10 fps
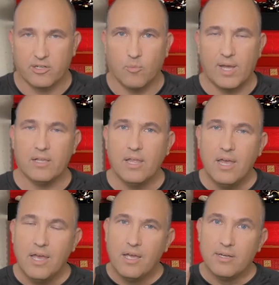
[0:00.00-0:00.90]
Well,
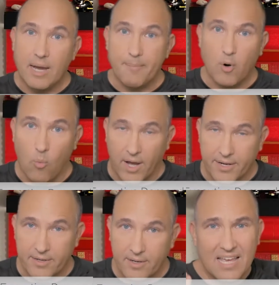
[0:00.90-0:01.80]
number one,